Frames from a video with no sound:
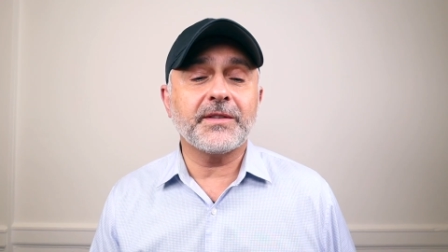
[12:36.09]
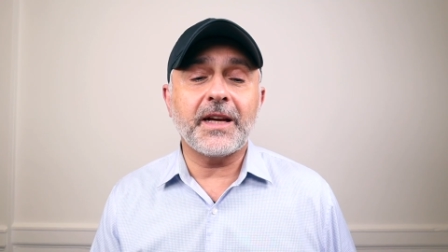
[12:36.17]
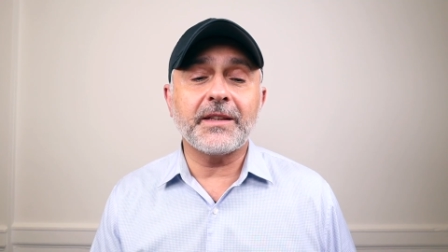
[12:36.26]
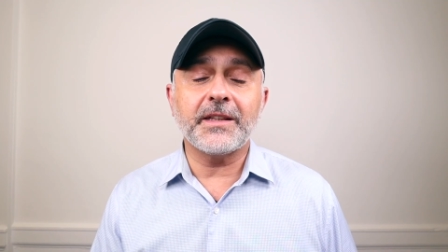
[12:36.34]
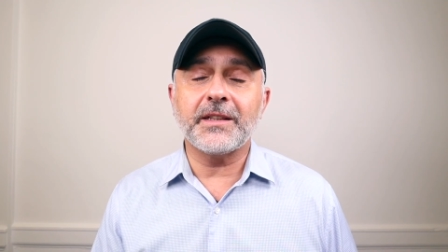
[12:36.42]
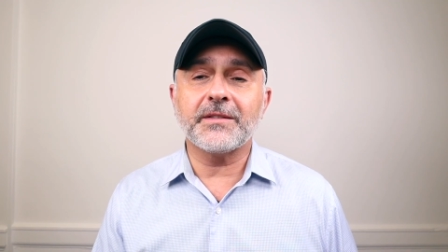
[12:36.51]

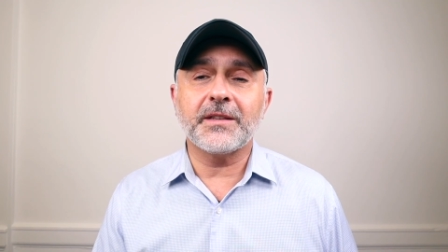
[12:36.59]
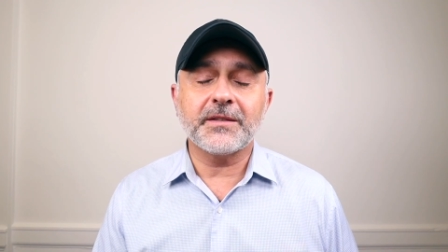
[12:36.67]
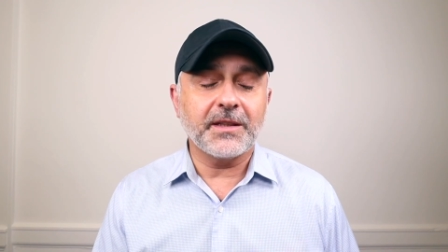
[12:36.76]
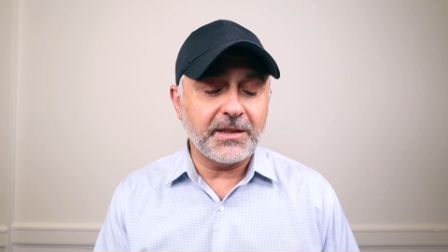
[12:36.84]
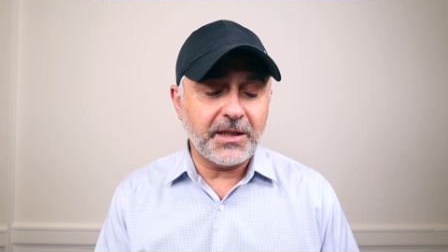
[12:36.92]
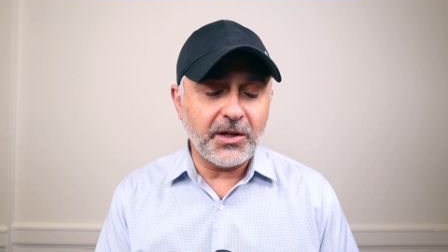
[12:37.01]
Sadly, it's
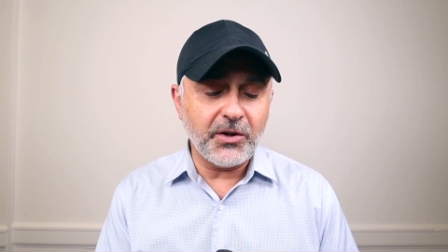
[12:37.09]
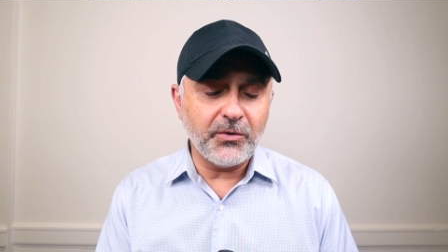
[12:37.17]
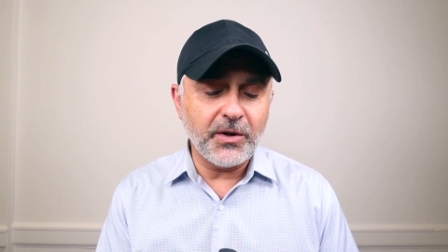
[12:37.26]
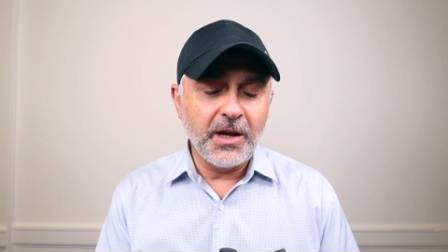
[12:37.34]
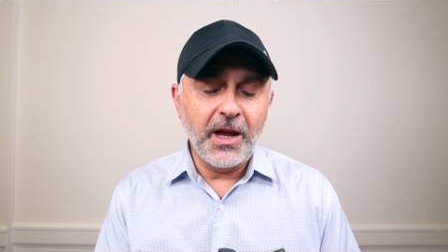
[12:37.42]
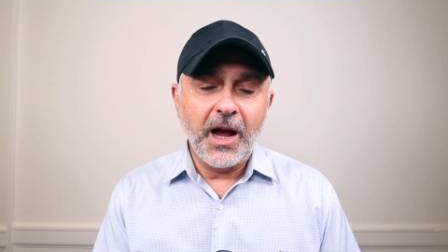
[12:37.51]

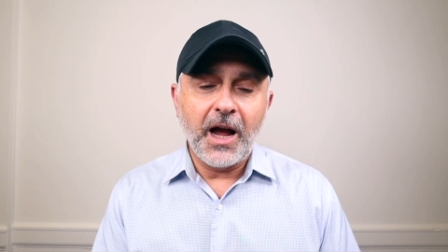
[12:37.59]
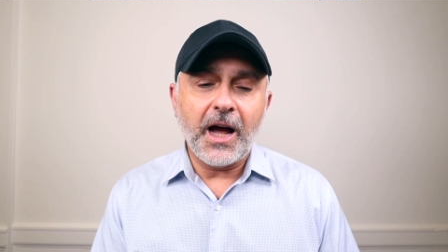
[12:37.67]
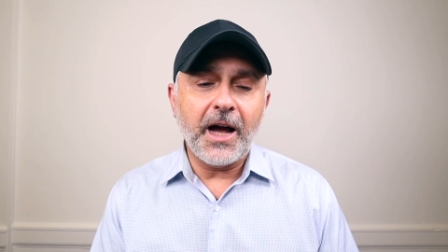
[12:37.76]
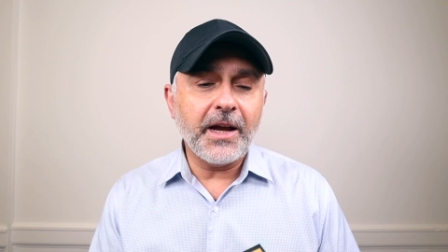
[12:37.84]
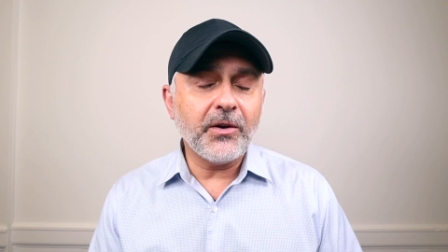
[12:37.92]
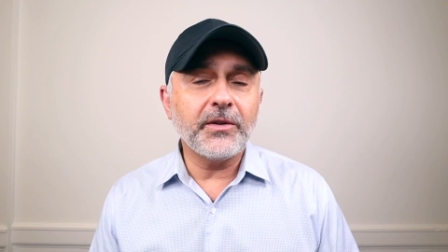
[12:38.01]
discontinued.
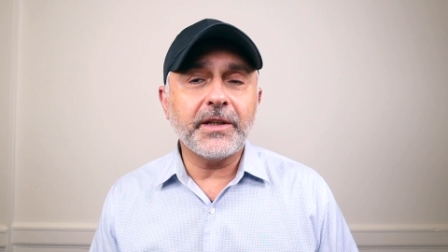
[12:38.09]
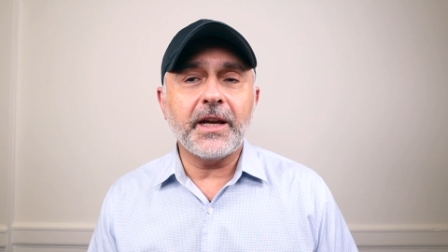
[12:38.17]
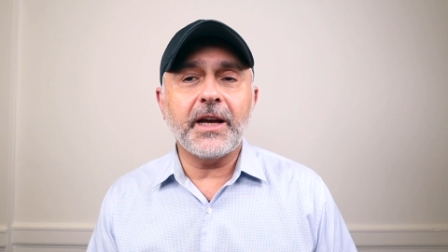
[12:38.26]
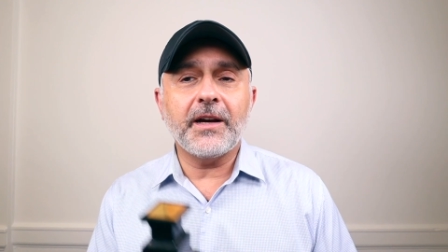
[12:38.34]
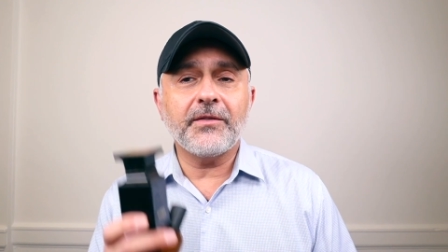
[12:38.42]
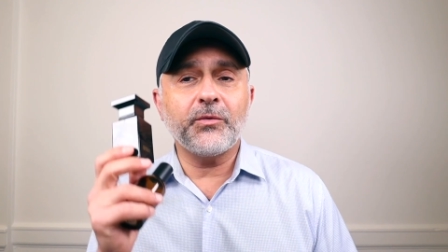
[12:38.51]
I only
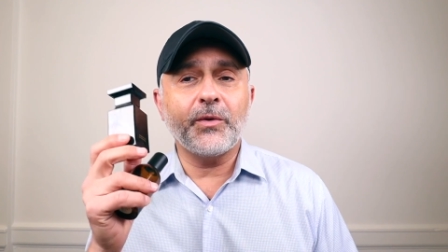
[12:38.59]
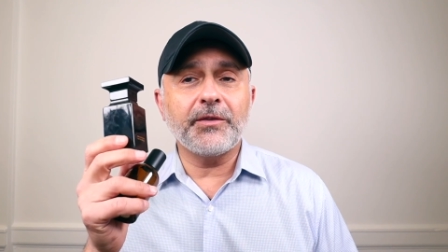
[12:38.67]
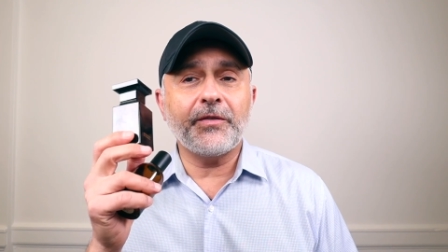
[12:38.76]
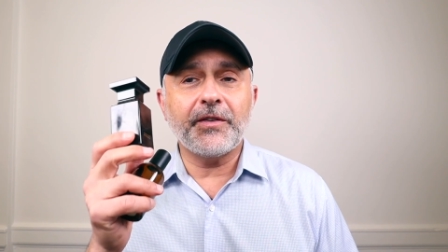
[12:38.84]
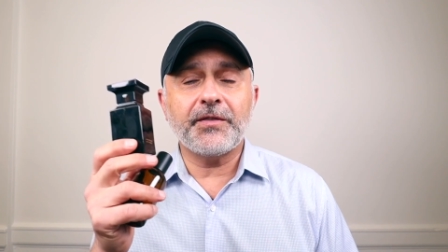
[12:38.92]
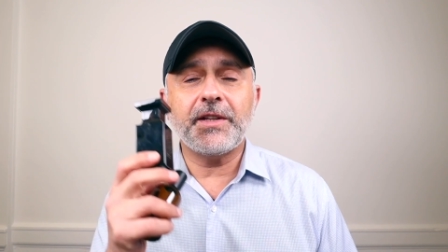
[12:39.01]
have
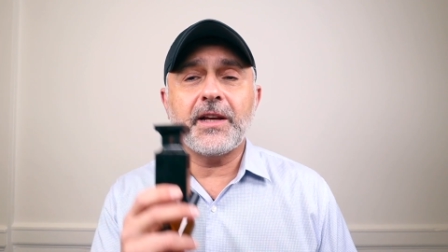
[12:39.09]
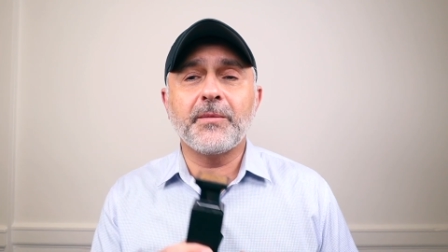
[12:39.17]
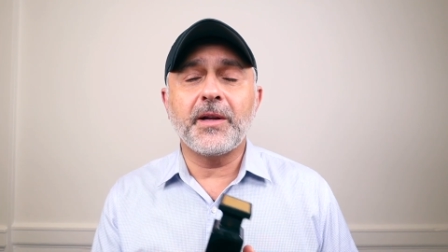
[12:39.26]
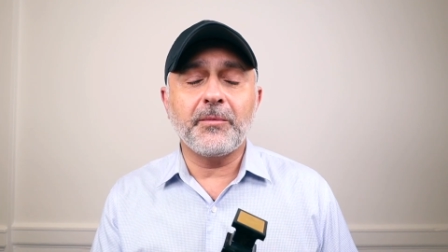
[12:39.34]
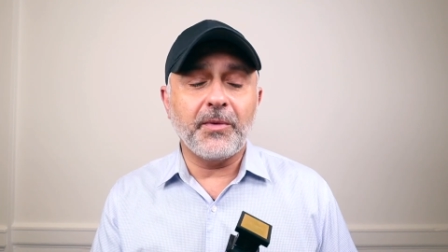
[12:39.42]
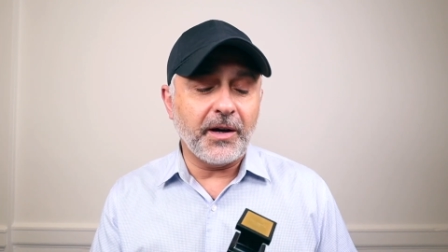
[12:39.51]
150
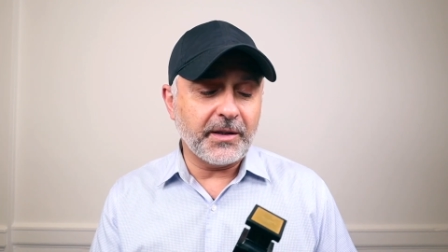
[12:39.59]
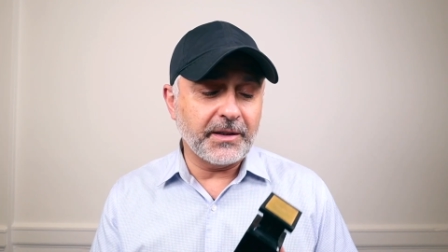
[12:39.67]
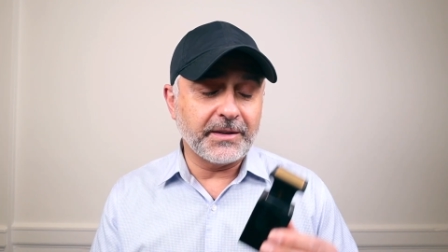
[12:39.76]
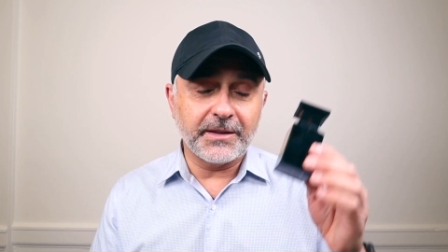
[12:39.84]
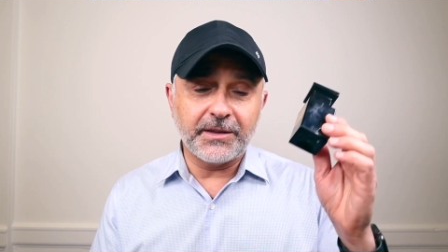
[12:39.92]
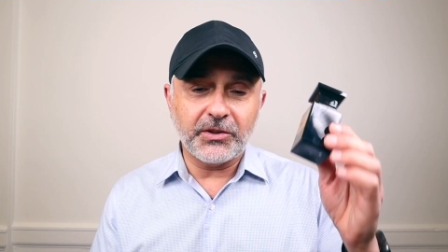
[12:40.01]
ml bottle
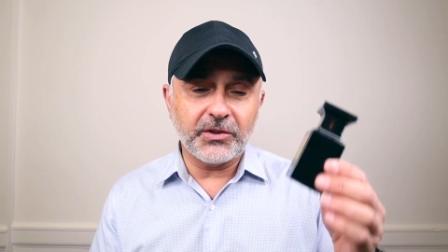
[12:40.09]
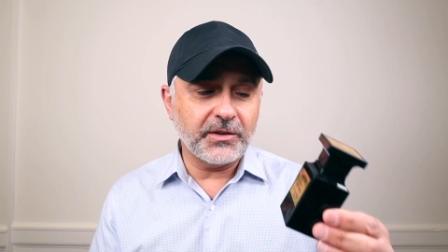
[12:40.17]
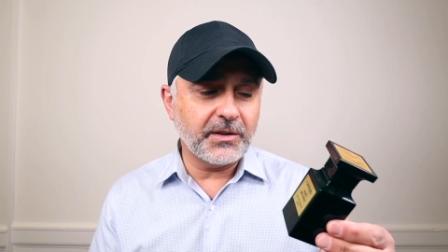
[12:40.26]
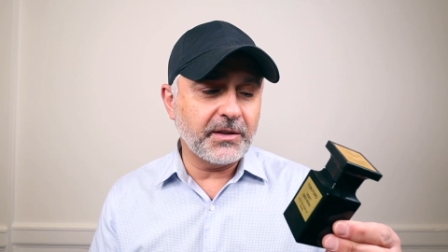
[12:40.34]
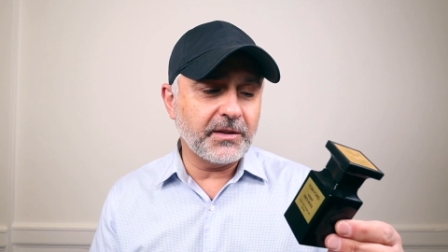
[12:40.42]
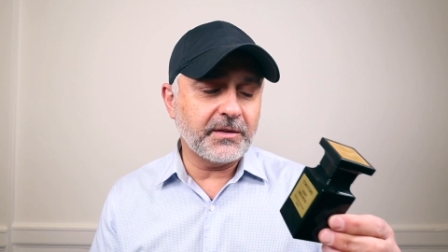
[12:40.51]
in addition
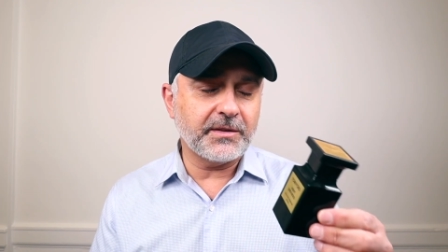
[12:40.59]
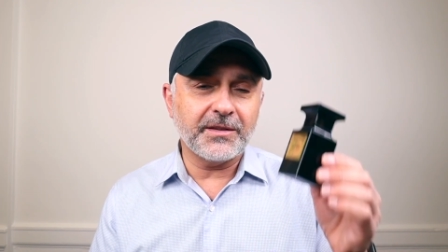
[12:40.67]
to this.